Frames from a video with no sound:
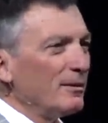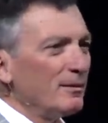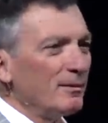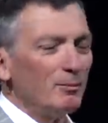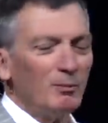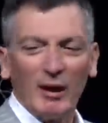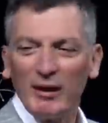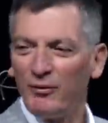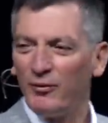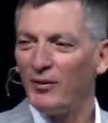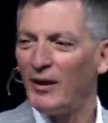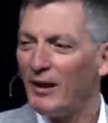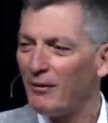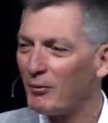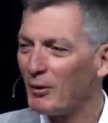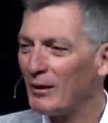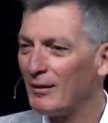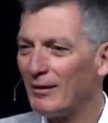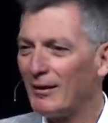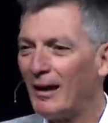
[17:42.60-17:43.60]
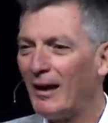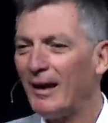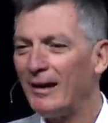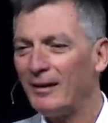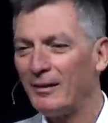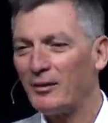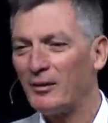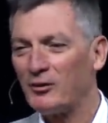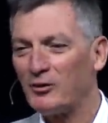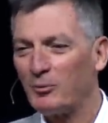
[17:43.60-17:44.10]
My favorite line
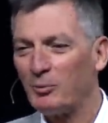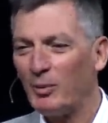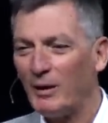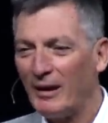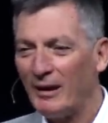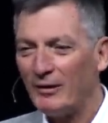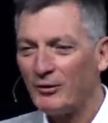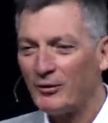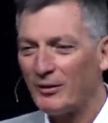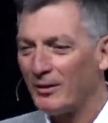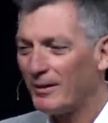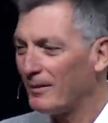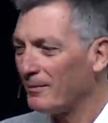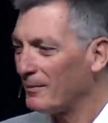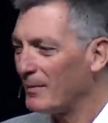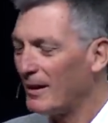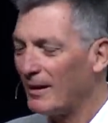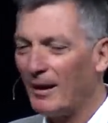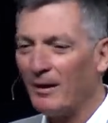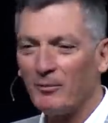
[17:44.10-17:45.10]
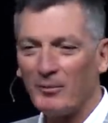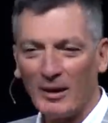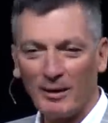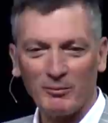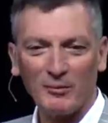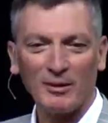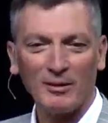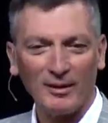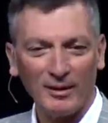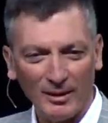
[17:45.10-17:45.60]
of the speech, and I'm, I'm
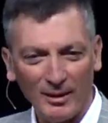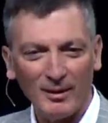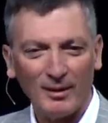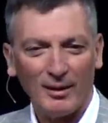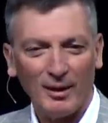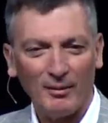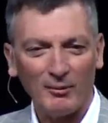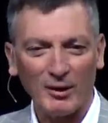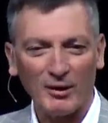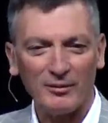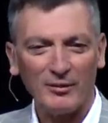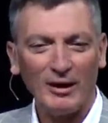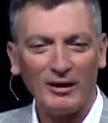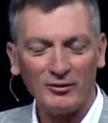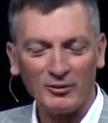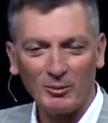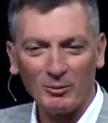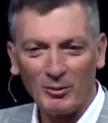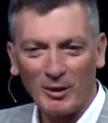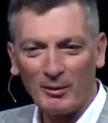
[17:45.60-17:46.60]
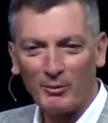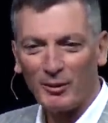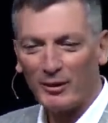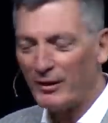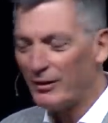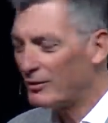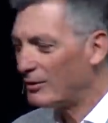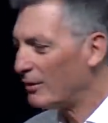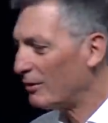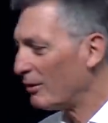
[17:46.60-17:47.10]
going to take some
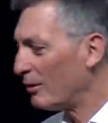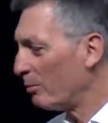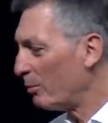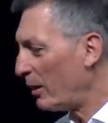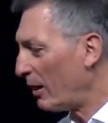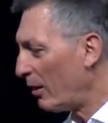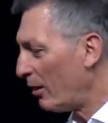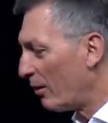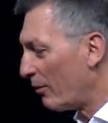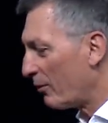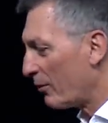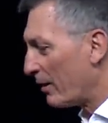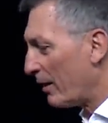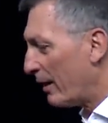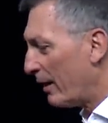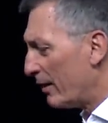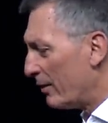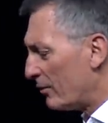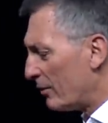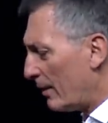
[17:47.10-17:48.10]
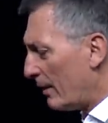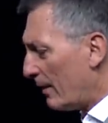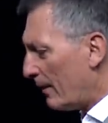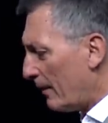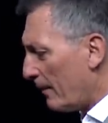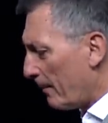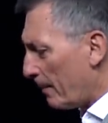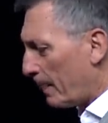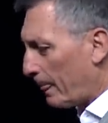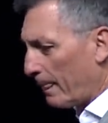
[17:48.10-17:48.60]
liberties here and paraphrase.
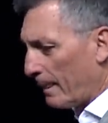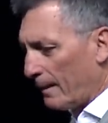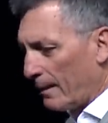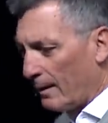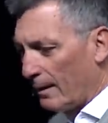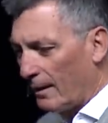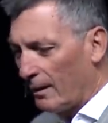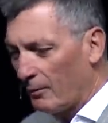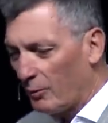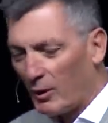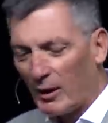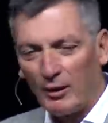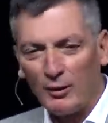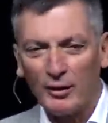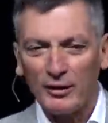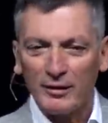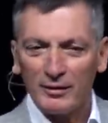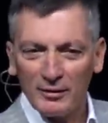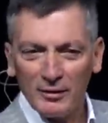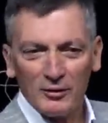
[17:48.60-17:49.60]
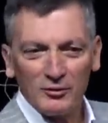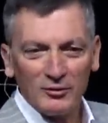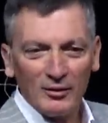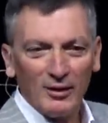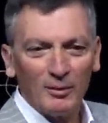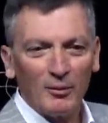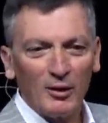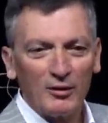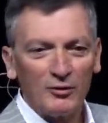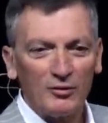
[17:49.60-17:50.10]
And when I look at this
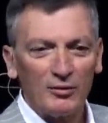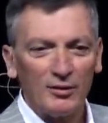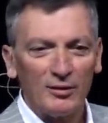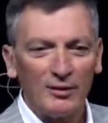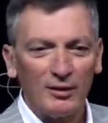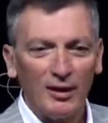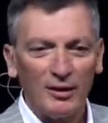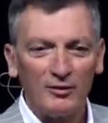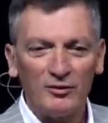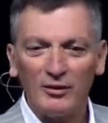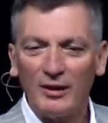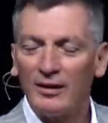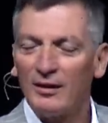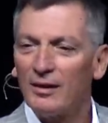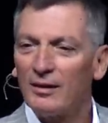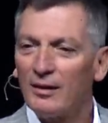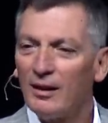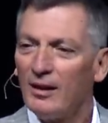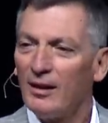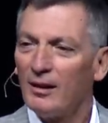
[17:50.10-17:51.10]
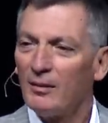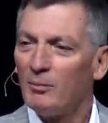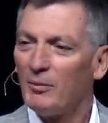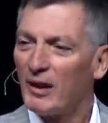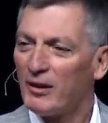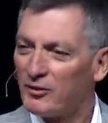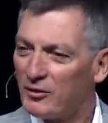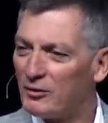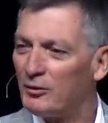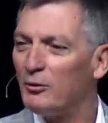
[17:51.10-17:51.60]
image, I say that my
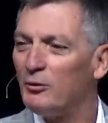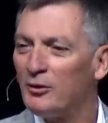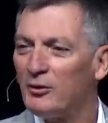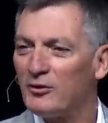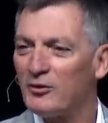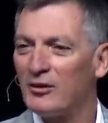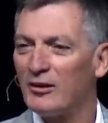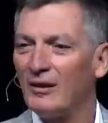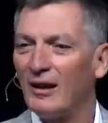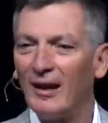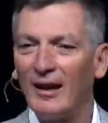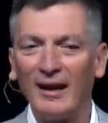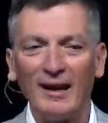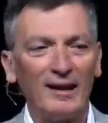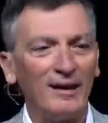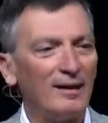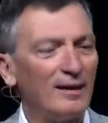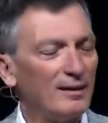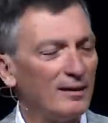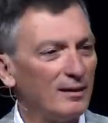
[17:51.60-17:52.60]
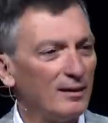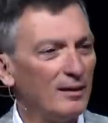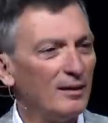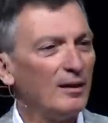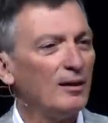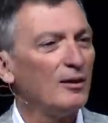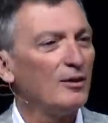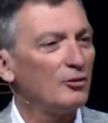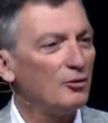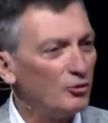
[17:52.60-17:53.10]
students and I
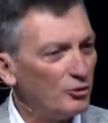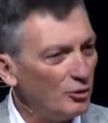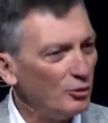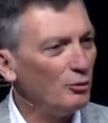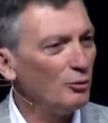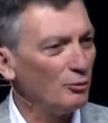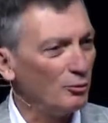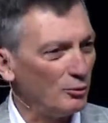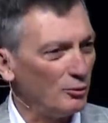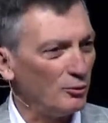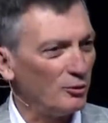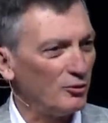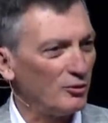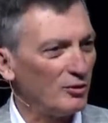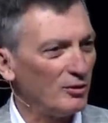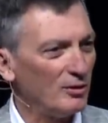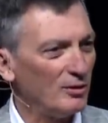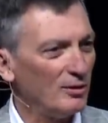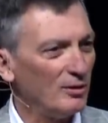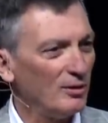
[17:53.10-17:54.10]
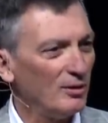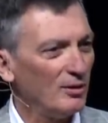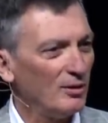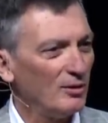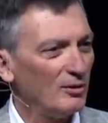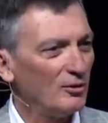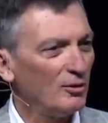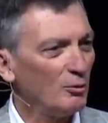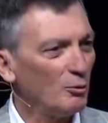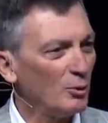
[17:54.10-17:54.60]
choose
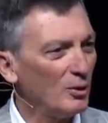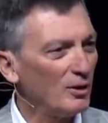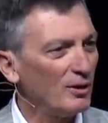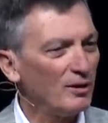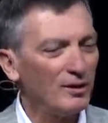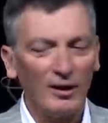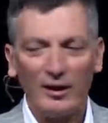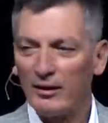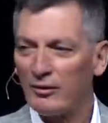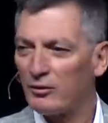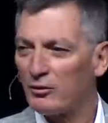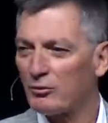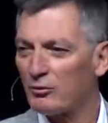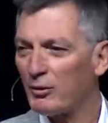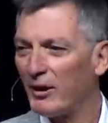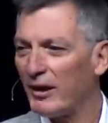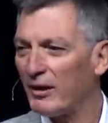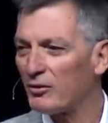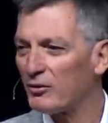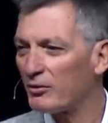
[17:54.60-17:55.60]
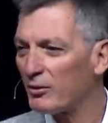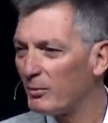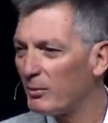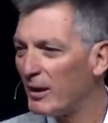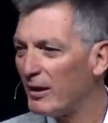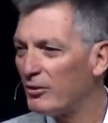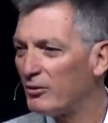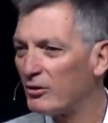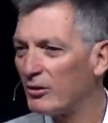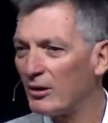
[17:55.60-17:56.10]
to work on
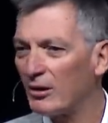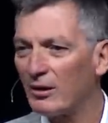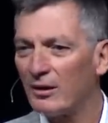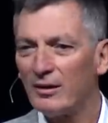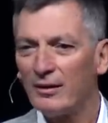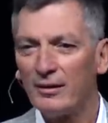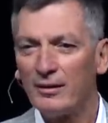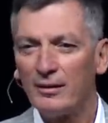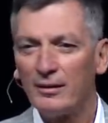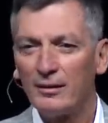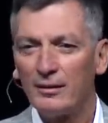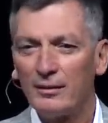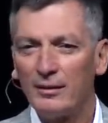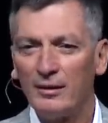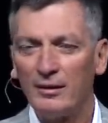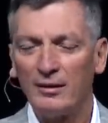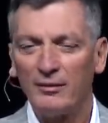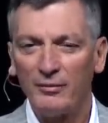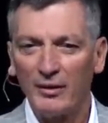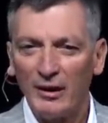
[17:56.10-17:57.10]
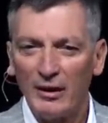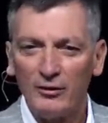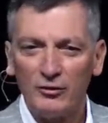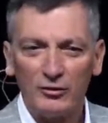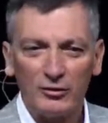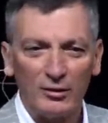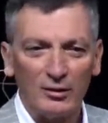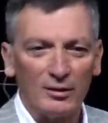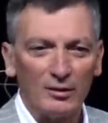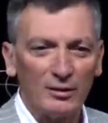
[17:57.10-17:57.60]
transformational innovation